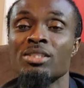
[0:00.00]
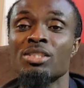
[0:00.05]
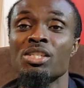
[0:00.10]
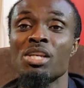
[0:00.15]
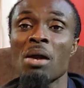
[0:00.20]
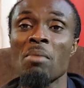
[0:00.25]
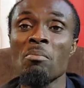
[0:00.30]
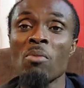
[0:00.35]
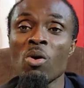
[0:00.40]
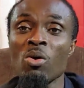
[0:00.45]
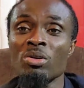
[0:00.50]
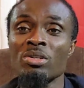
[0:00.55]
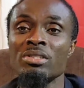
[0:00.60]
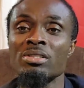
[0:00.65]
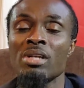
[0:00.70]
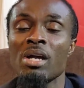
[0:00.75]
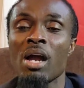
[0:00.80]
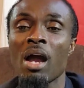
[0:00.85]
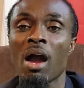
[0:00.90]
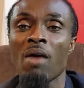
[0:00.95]
The
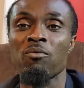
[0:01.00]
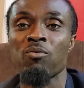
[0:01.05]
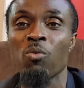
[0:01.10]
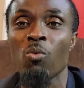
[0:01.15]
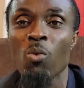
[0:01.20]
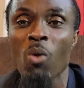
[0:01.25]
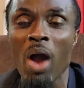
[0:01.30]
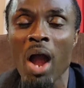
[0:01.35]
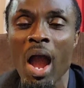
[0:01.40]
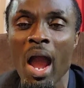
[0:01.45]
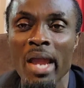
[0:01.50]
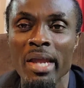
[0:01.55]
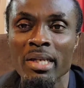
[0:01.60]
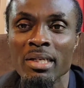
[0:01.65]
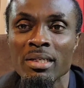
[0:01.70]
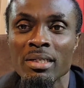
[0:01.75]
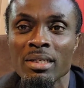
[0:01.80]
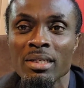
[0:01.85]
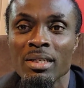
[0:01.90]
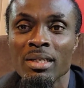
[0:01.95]
amount of
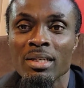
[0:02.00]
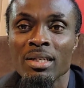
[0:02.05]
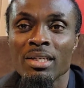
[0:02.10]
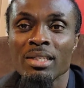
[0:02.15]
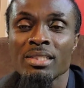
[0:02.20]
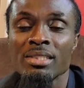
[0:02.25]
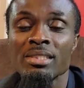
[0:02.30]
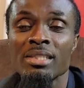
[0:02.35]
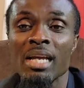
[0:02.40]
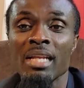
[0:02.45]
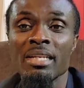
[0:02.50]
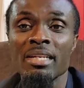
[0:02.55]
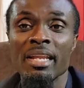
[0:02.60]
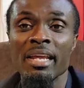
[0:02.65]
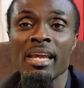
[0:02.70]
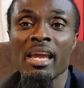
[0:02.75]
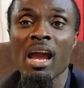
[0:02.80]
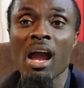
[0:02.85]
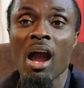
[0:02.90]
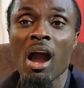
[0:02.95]
wine that
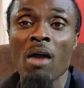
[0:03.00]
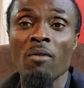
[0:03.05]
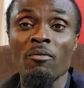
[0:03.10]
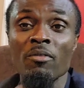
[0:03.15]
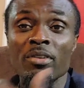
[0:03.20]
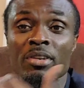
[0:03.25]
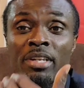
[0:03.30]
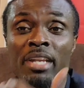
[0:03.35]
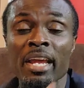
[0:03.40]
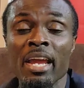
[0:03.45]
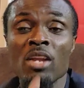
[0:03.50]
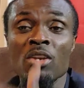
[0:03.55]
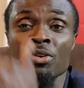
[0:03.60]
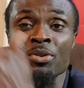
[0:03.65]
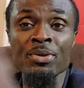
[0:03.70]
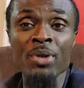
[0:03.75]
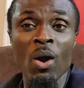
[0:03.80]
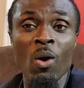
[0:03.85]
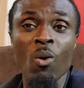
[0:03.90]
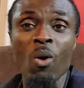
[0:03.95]
they are they
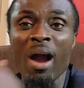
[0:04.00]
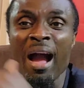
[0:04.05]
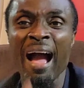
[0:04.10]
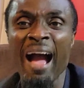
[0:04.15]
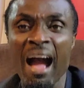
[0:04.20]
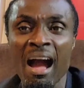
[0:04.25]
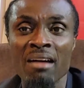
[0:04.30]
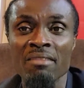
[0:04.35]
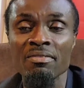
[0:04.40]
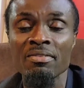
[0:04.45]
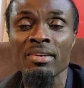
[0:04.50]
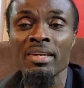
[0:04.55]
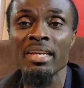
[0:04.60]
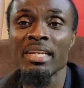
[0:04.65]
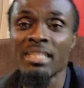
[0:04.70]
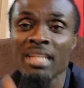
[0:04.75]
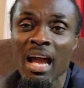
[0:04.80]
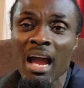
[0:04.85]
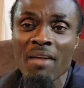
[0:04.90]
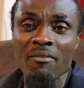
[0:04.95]
now have
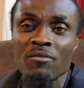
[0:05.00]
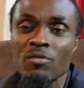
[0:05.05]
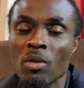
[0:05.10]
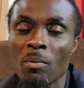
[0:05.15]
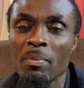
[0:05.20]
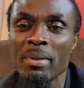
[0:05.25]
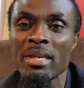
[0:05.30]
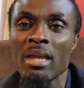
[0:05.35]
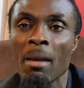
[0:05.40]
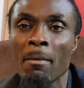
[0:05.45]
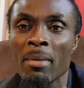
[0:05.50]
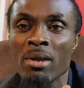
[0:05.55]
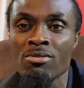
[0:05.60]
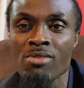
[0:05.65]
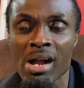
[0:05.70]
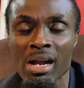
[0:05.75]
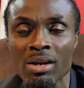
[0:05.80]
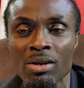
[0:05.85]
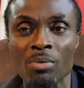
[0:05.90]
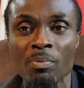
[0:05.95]
it have to be a
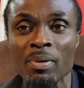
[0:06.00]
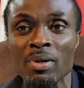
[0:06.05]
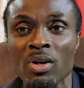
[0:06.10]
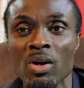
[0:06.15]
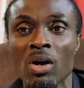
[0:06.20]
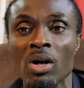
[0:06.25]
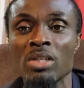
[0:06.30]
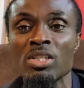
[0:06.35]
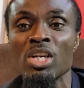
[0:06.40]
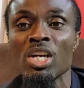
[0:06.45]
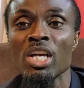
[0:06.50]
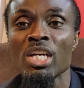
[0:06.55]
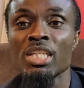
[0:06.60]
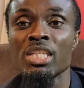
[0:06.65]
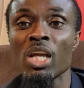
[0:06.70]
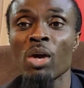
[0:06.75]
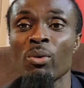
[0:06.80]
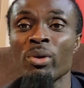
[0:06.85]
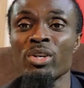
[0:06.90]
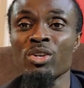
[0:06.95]
miracle because
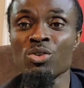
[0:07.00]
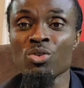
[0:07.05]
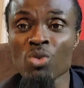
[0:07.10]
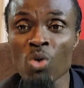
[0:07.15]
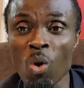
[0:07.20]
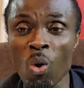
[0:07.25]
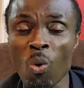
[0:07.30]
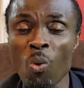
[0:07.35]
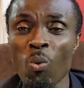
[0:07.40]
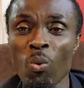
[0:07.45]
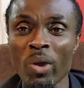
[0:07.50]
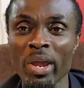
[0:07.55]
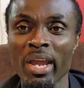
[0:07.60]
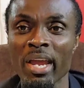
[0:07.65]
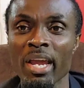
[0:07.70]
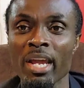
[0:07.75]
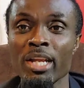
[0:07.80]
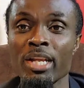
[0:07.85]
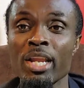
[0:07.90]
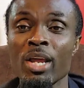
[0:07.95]
there is no
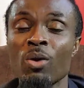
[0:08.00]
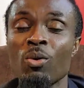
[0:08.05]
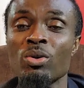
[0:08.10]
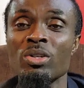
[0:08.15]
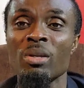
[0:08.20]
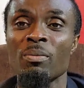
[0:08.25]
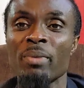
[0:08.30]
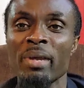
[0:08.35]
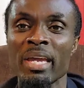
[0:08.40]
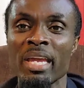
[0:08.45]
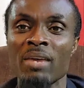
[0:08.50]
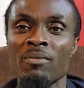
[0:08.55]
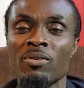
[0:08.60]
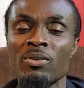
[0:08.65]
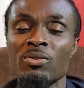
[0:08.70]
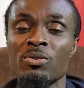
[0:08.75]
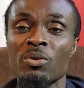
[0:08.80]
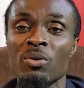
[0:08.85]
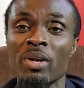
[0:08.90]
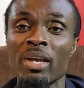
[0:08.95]
way they could have
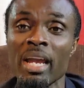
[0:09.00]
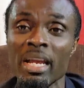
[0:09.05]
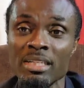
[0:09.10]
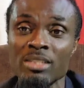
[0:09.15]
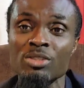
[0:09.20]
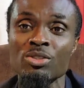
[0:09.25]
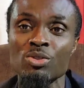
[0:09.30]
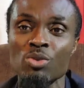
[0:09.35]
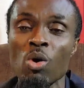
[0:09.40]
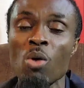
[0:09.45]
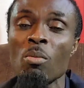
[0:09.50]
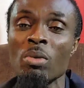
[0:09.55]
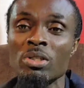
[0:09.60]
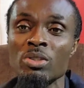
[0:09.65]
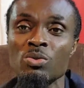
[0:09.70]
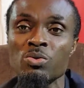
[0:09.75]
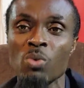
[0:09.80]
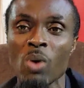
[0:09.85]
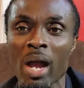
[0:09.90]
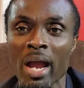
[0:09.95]
able to get so
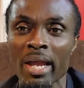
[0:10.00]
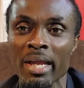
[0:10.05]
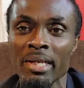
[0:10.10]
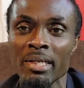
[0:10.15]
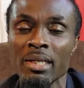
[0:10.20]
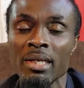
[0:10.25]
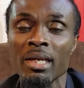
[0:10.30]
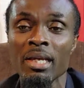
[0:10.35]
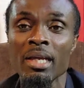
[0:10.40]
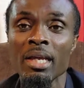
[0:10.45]
much wine